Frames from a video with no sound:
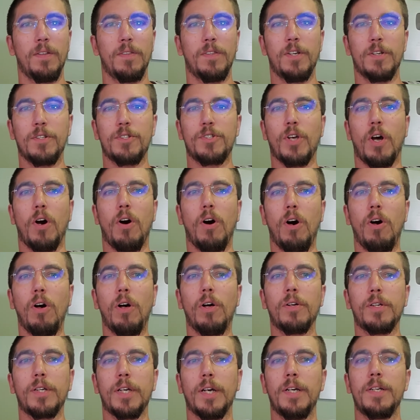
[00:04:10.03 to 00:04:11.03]
There's
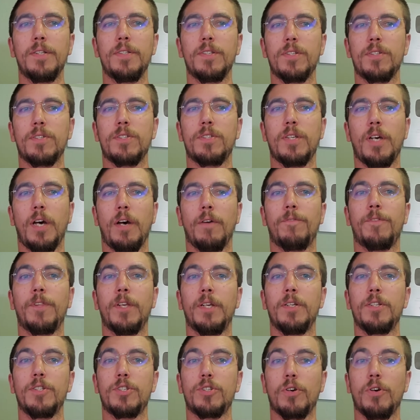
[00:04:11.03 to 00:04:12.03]
all kinds of stuff
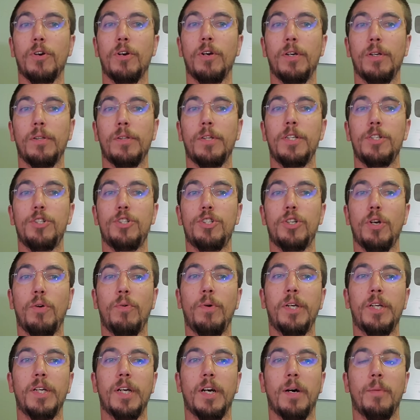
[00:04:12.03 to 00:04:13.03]
that is currently
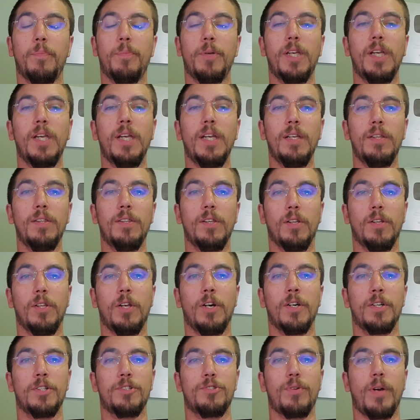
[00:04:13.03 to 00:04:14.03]
showing up in the
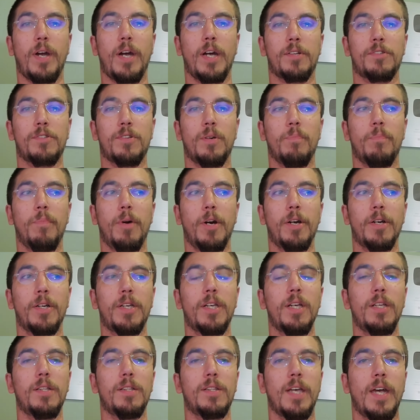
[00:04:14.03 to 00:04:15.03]
lawn tractor
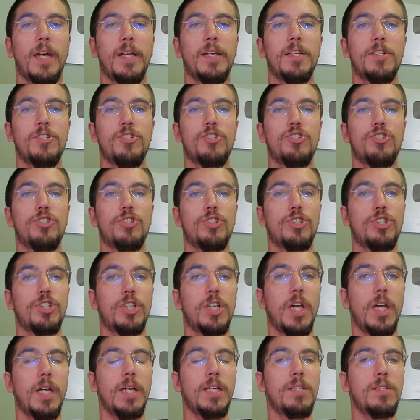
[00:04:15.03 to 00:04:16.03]
market that is
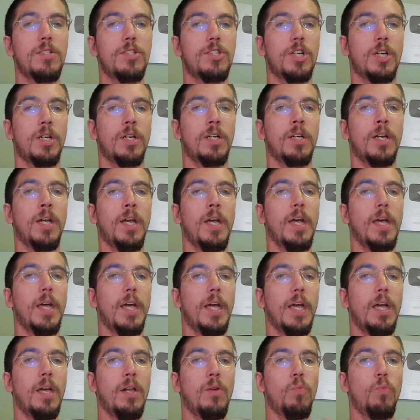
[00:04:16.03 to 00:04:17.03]
changing,
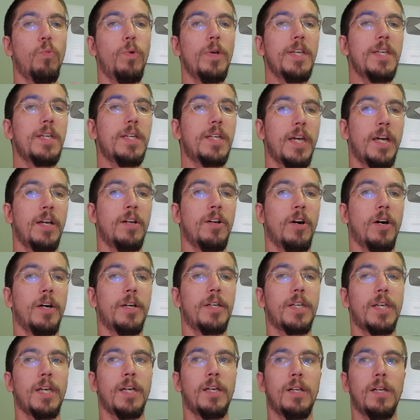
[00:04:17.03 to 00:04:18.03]
and we
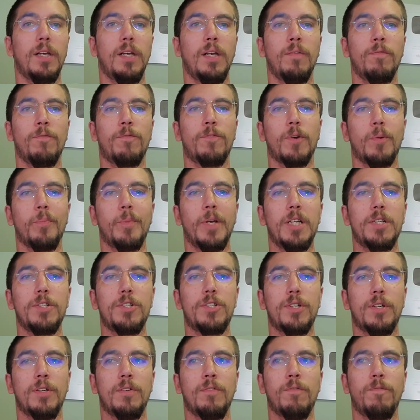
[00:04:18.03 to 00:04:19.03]
cannot get
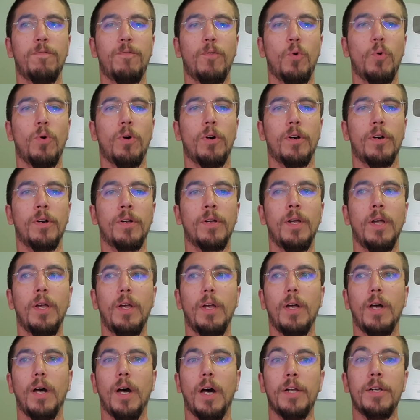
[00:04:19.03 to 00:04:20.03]
information for.
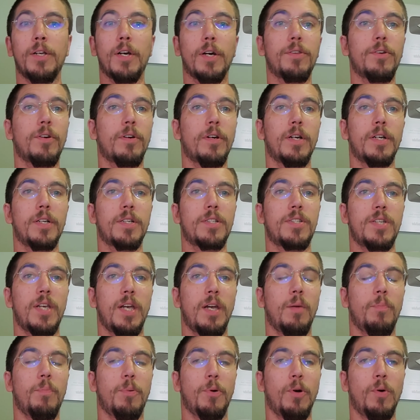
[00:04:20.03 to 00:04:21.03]
Another
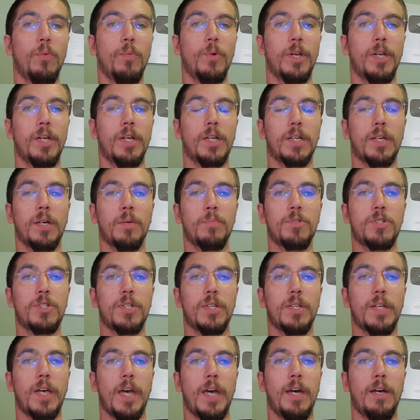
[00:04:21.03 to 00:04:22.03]
example when it comes
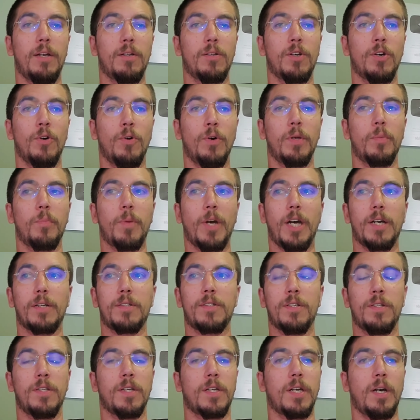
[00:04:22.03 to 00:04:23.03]
to that, going back
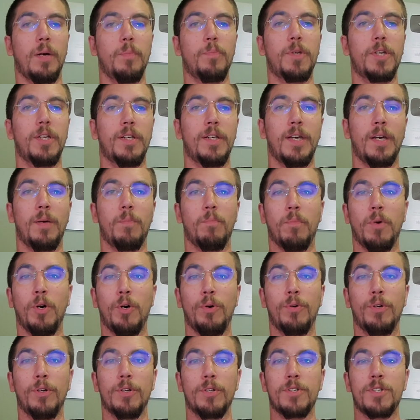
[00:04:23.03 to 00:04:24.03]
to the Cub Cadet
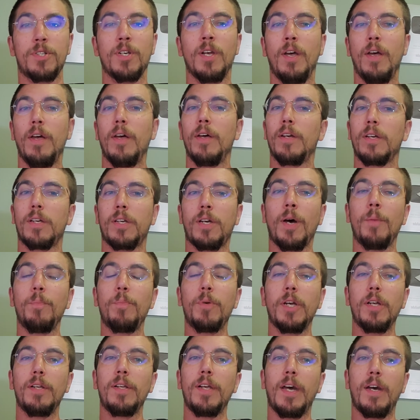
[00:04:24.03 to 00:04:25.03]
motors,
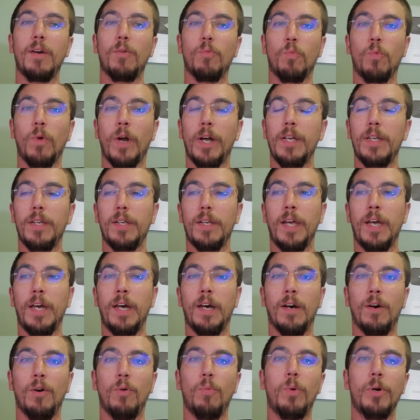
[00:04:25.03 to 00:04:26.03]
Cub Cadet right
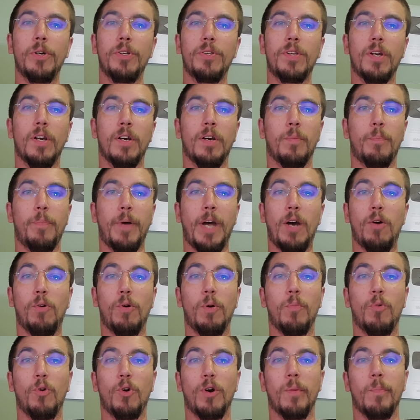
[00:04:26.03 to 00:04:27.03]
now with their
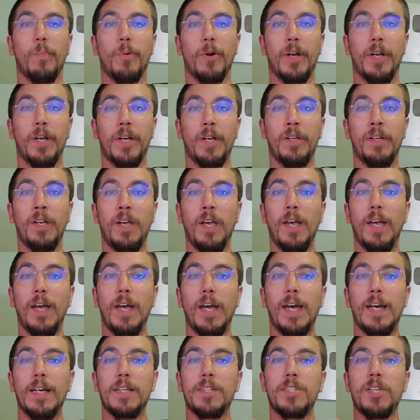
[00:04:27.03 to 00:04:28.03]
PowerMore brand
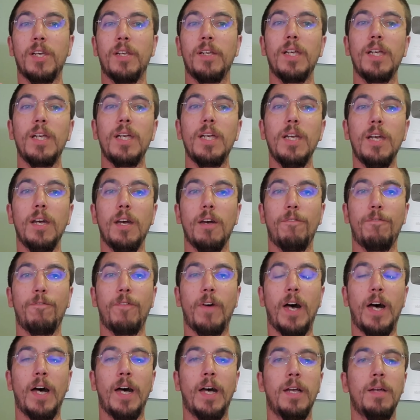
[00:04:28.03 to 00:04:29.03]
has an
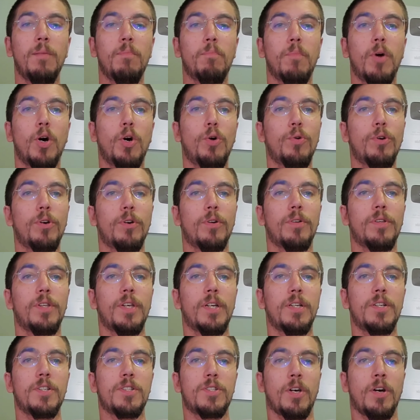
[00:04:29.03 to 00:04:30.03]
EFI motor
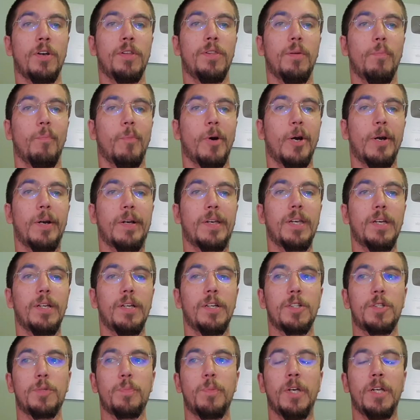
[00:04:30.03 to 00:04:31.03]
that is on the
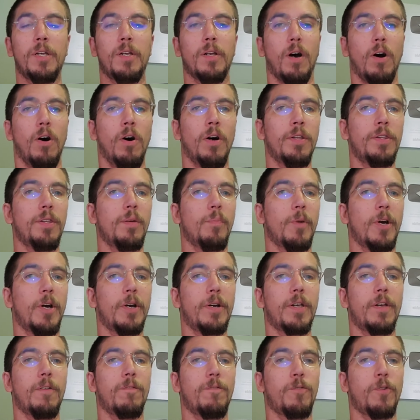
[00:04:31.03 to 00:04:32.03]
market. It's been on the
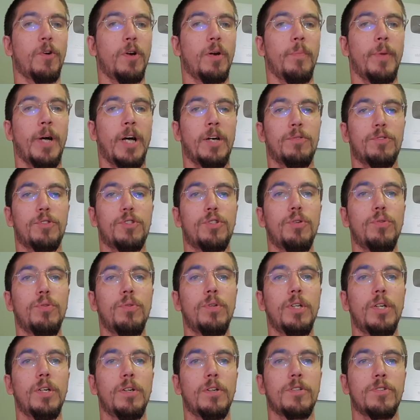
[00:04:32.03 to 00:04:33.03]
market for about
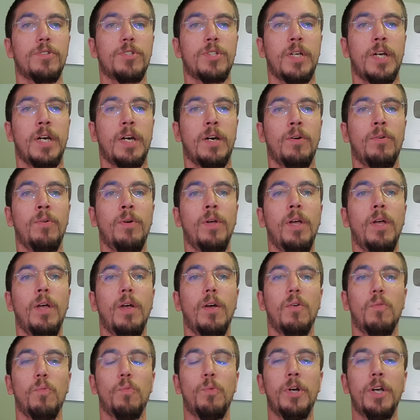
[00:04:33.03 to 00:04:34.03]
2 years now,
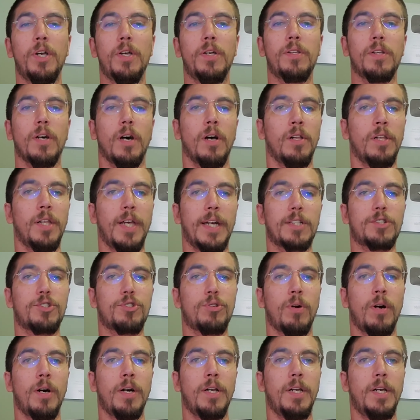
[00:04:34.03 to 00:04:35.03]
with
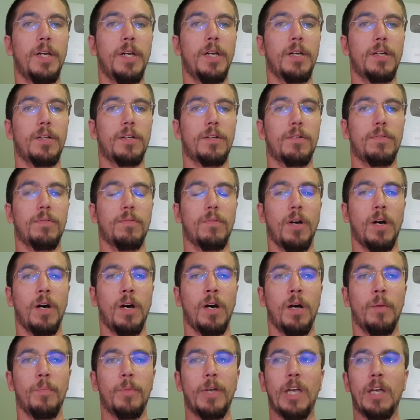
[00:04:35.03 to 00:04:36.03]
electronic
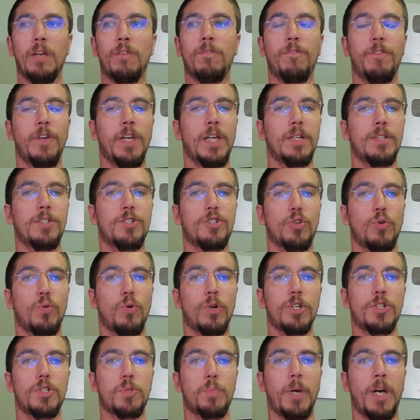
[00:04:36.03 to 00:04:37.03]
advanced
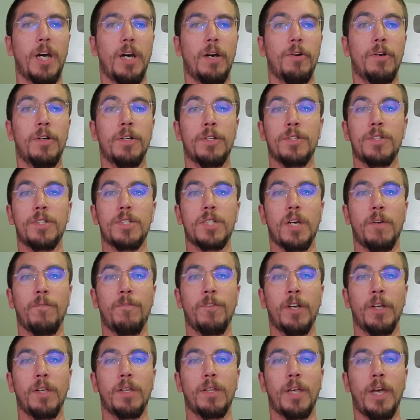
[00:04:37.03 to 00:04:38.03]
horsepower and stuff
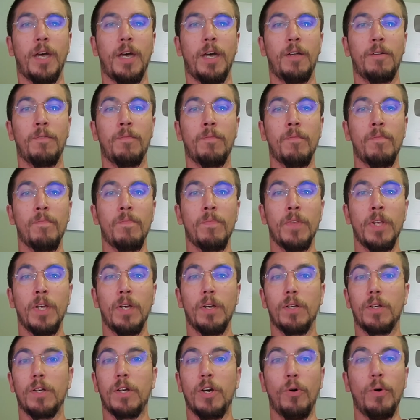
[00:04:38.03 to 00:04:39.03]
like that.
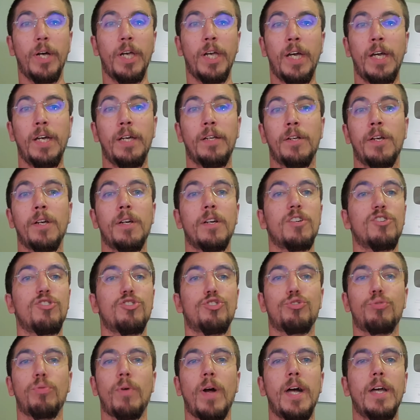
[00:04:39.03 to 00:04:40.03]
Go ahead,
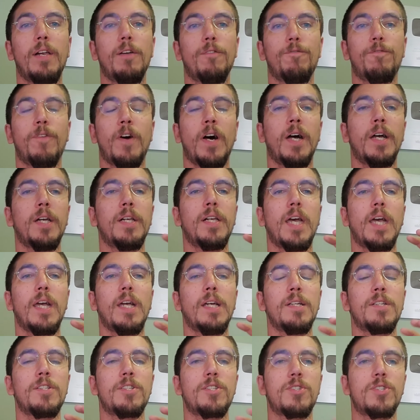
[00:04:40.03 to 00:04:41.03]
try to find
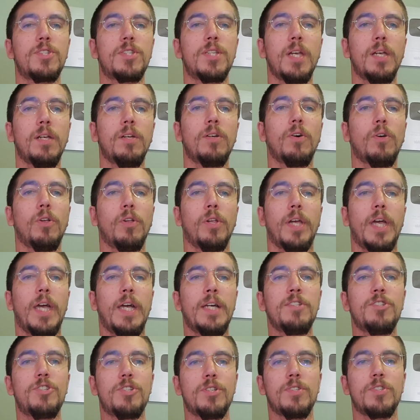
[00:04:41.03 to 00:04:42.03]
a single
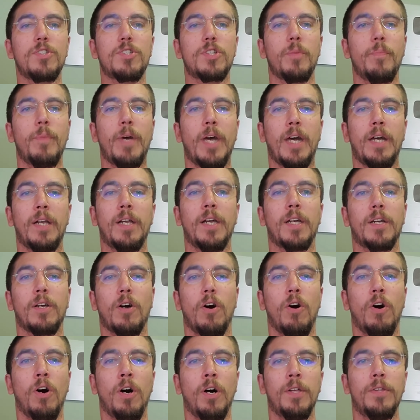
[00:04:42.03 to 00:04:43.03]
engine schematic
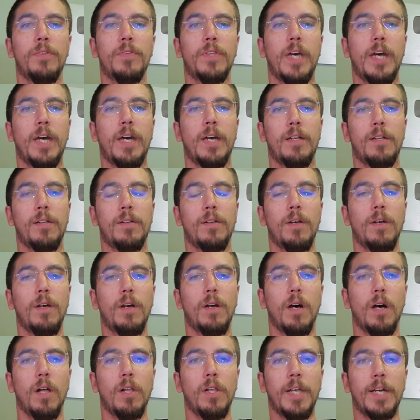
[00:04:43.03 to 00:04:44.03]
on that
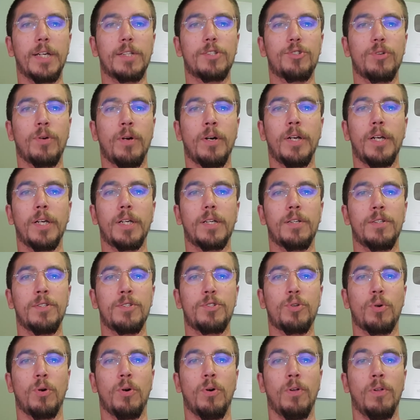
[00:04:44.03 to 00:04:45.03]
electronic
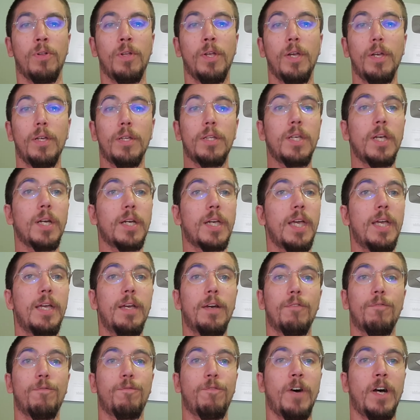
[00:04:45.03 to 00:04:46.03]
control. You
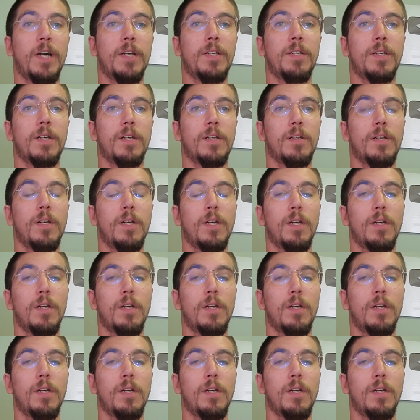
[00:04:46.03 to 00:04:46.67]
can't find it.